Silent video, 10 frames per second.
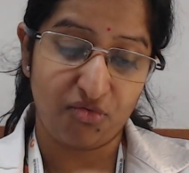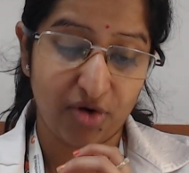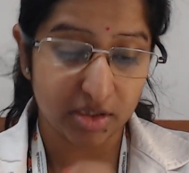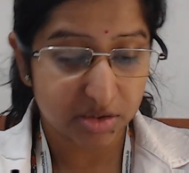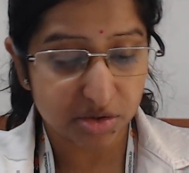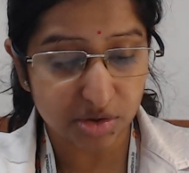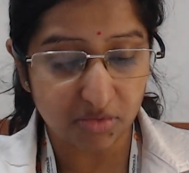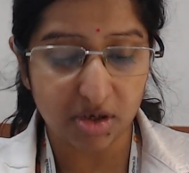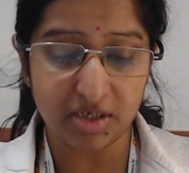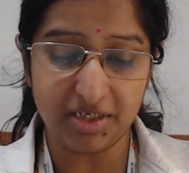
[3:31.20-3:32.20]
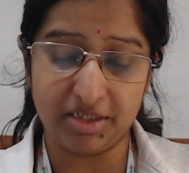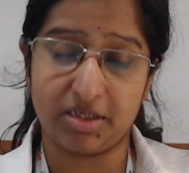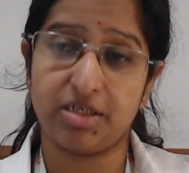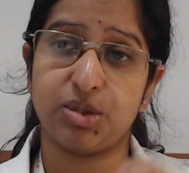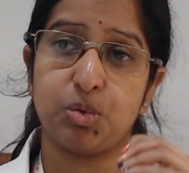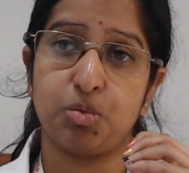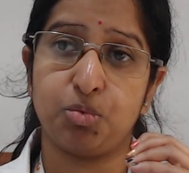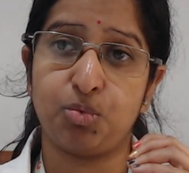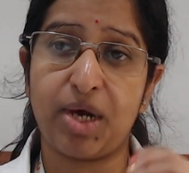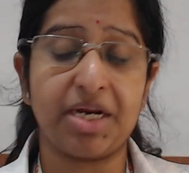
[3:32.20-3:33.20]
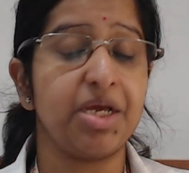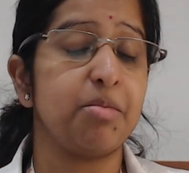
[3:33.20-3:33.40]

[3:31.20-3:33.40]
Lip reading: First of all, it is very